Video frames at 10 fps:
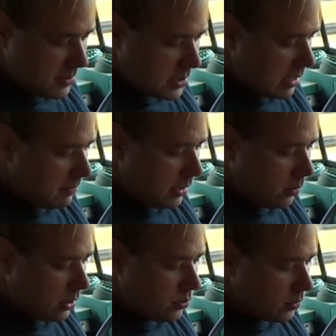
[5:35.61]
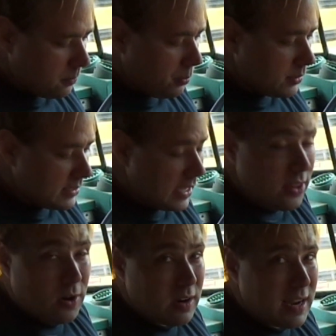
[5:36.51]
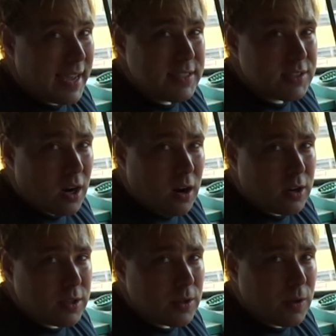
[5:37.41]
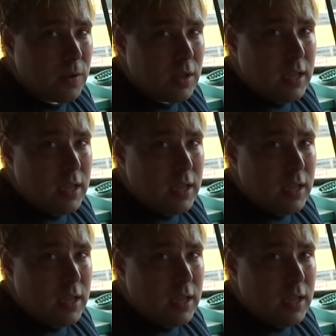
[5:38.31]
somebody went through and put together a nice article